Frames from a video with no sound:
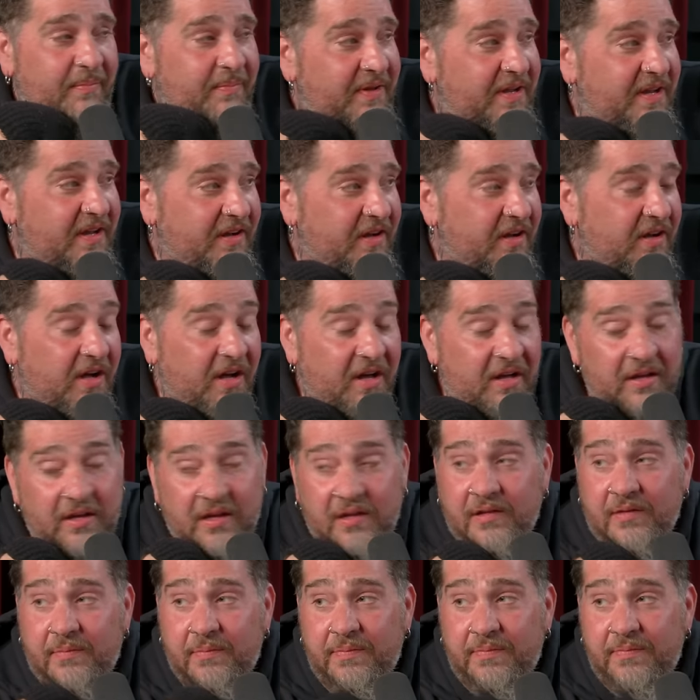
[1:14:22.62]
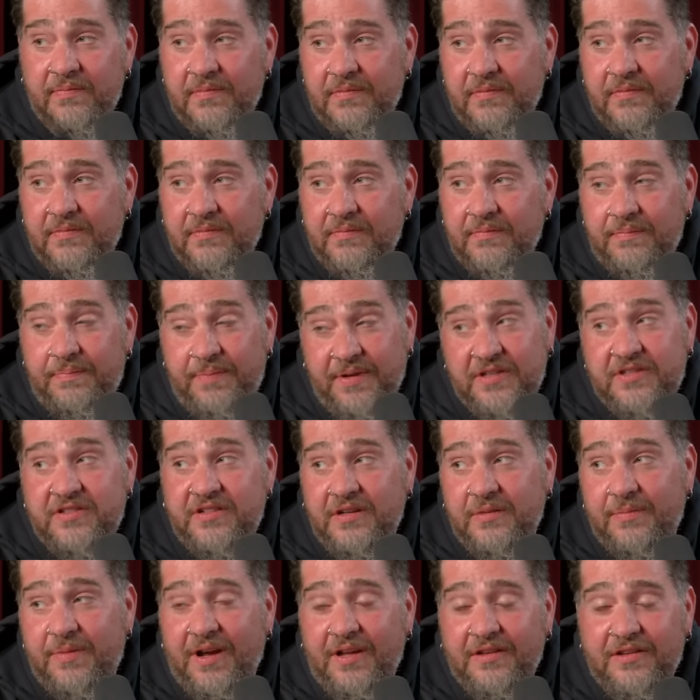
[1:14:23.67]
being uh,
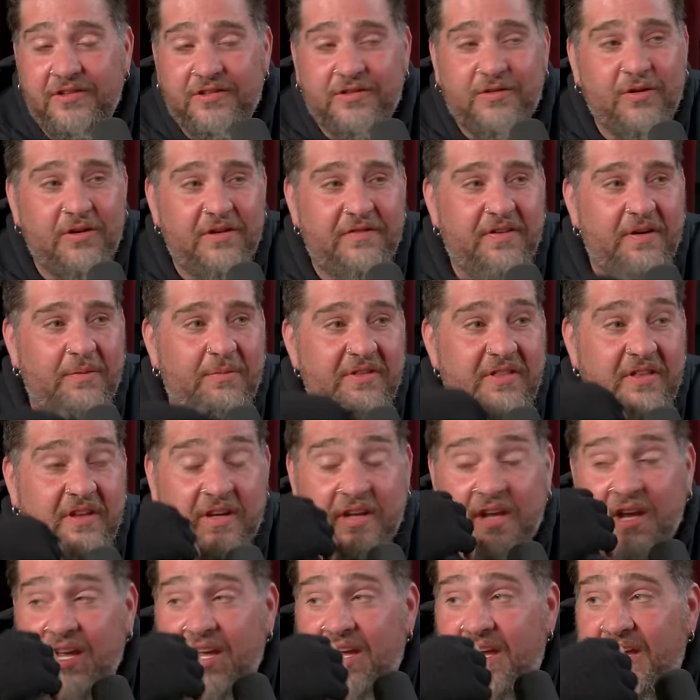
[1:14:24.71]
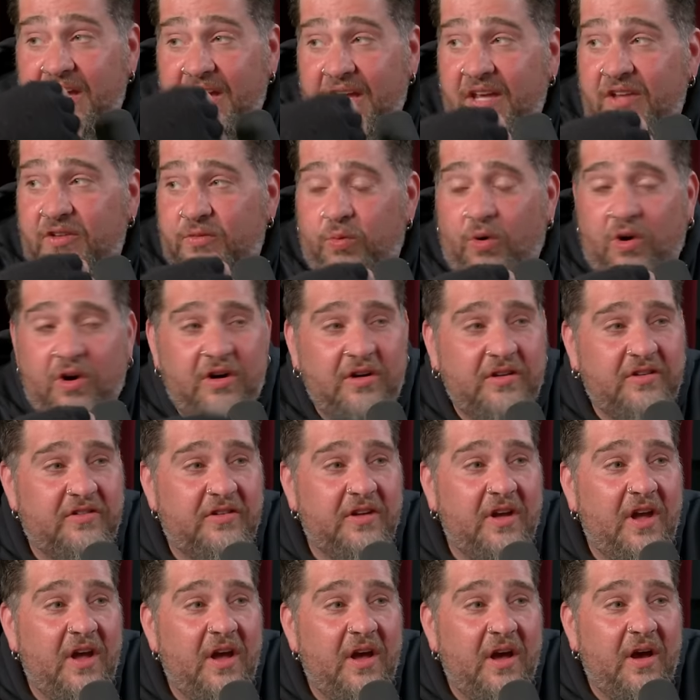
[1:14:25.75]
bitchy about this Corey Feldman thing, his words
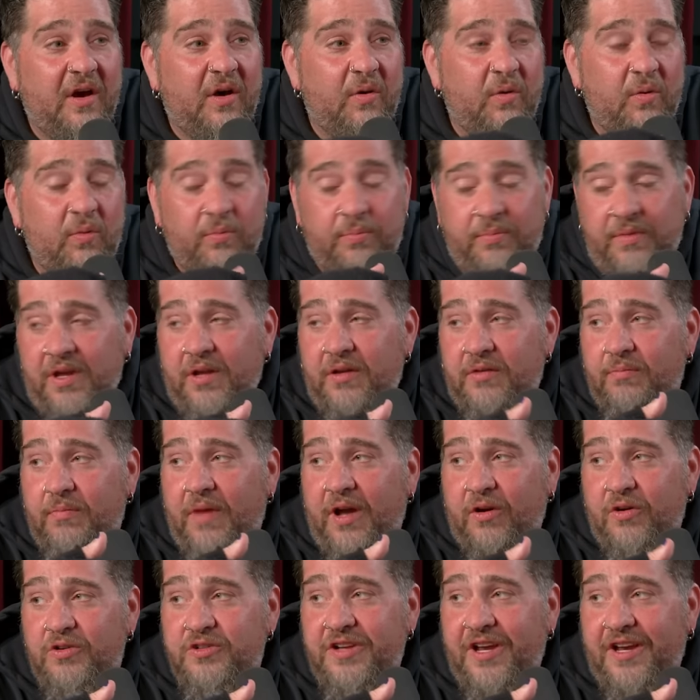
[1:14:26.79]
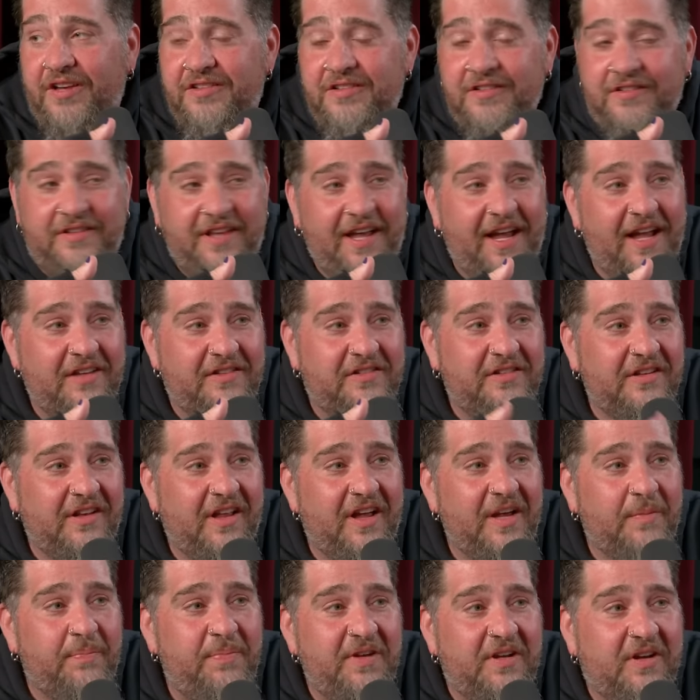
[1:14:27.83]
me and Michael Jackson dance
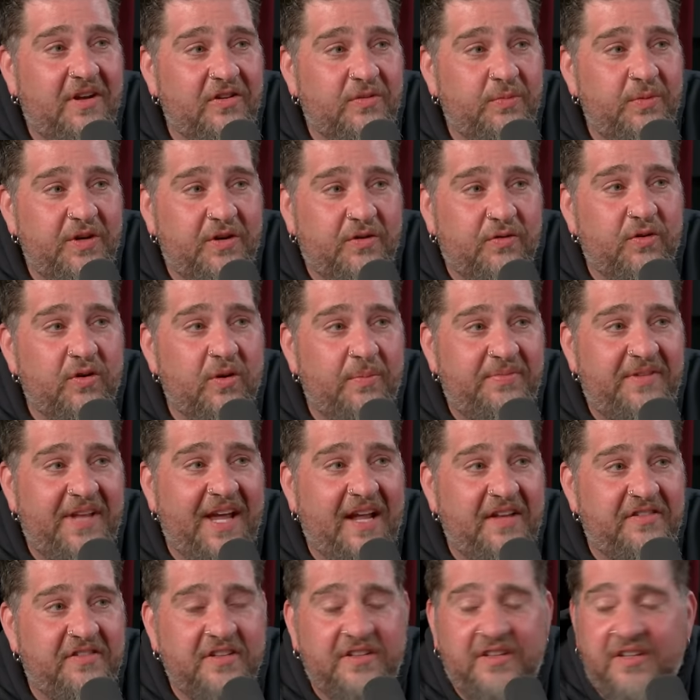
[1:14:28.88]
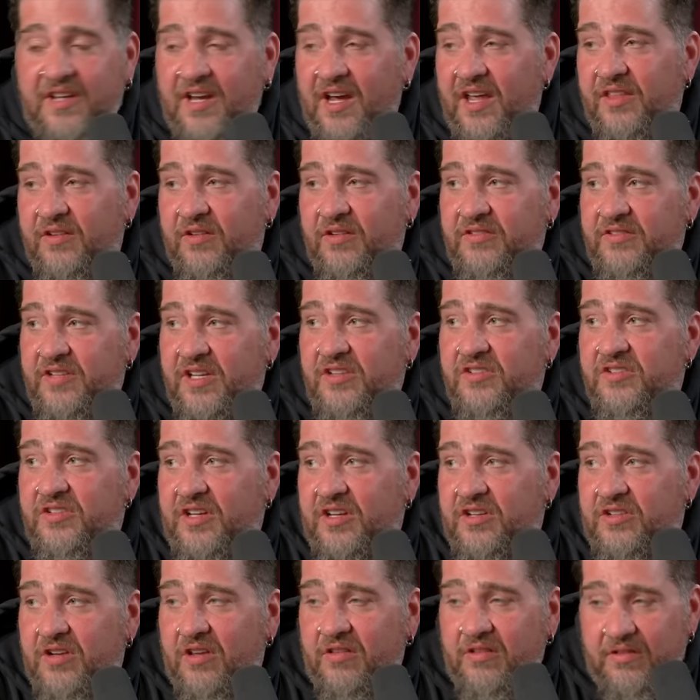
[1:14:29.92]
alike because we grew up dancing together and teaching
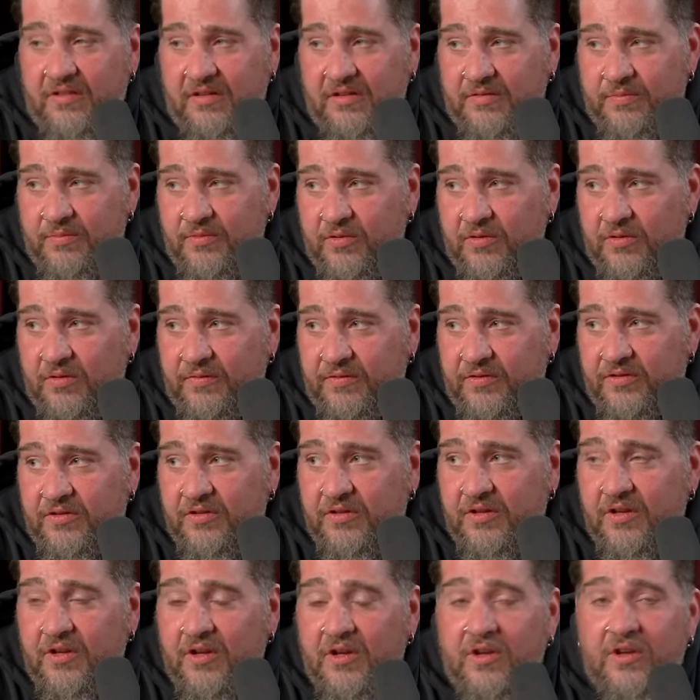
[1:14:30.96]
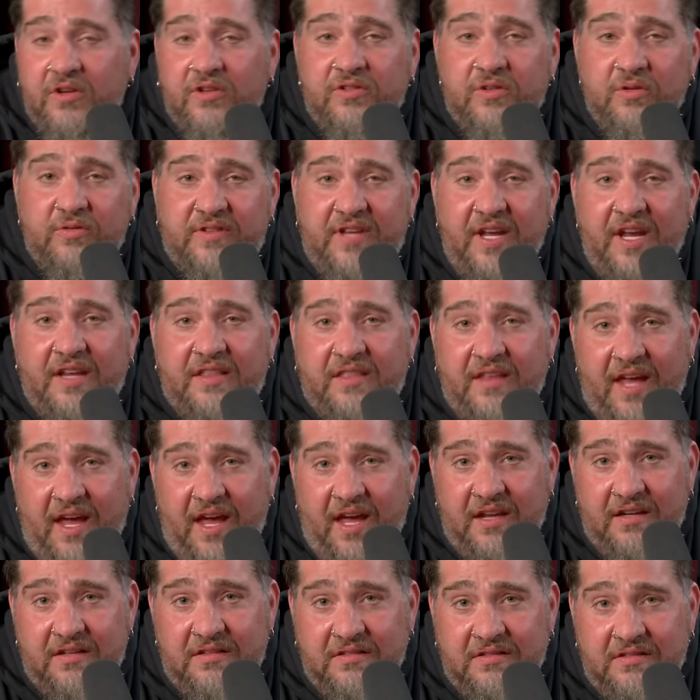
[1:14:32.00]
each other these moves. So take
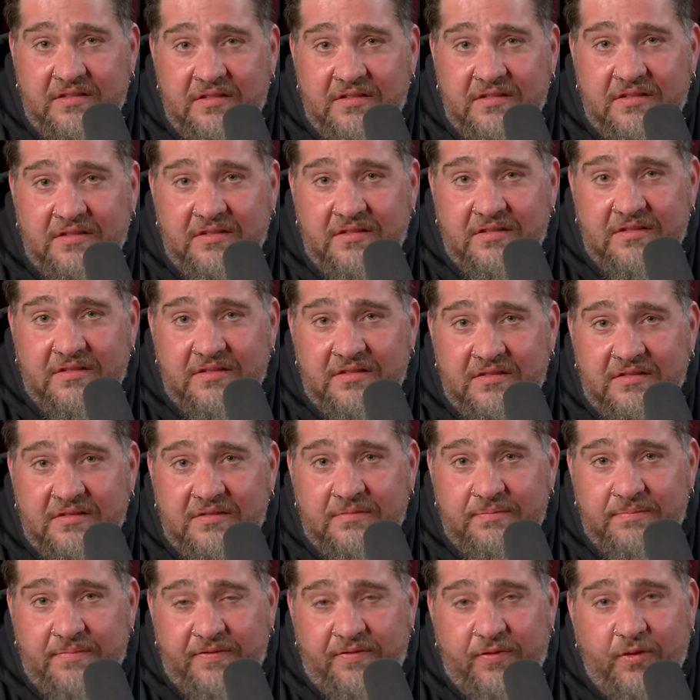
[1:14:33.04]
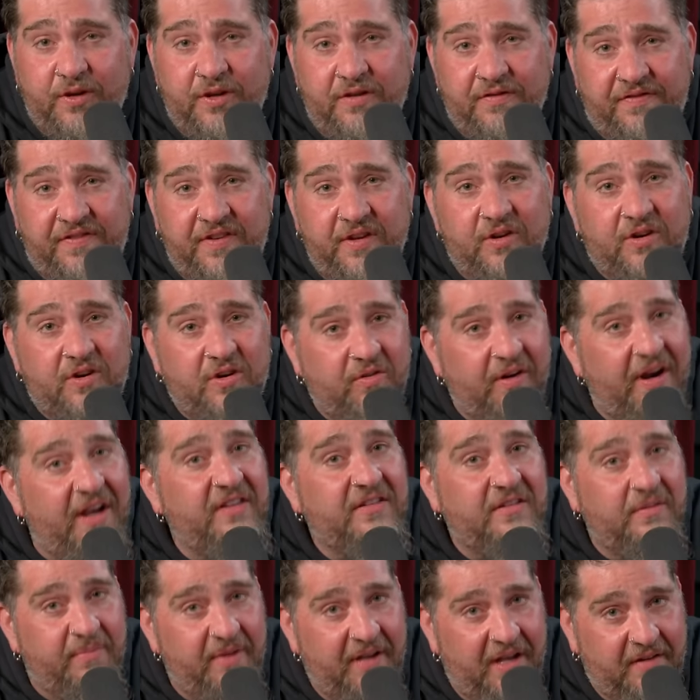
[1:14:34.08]
that before you feel
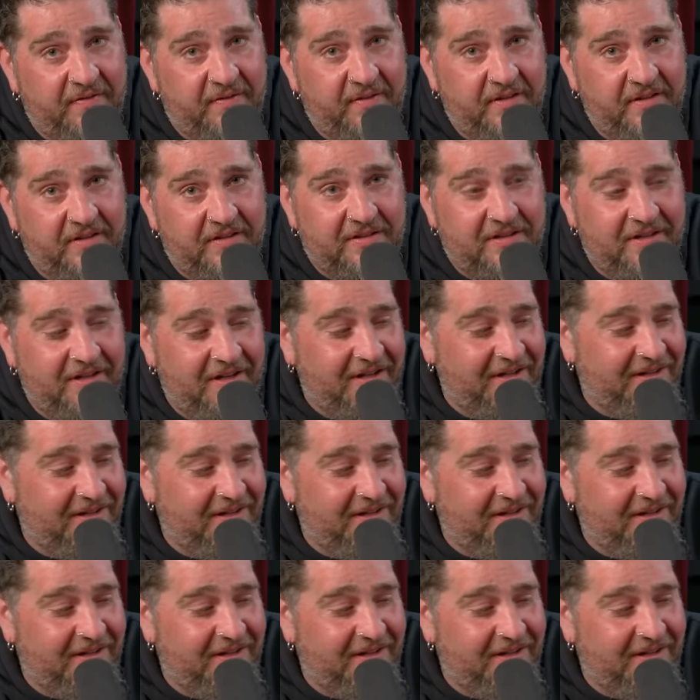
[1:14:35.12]
crazy bad for this guy.